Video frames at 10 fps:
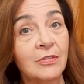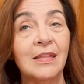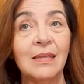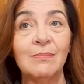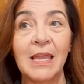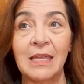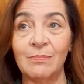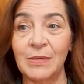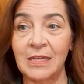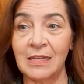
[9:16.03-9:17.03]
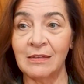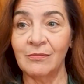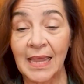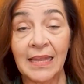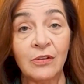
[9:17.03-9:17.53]
They may be
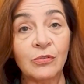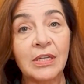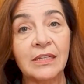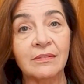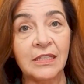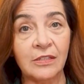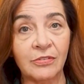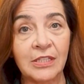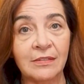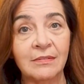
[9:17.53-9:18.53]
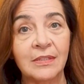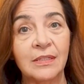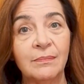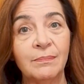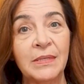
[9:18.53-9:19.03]
angry even
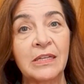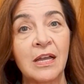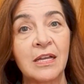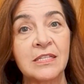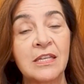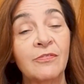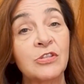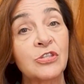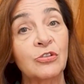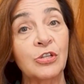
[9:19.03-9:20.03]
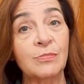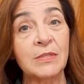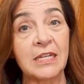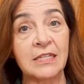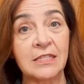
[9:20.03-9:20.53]
because of the
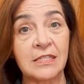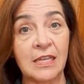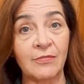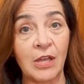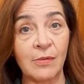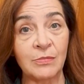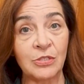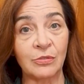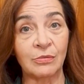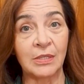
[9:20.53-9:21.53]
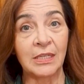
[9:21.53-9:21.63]
circumstances they've come to.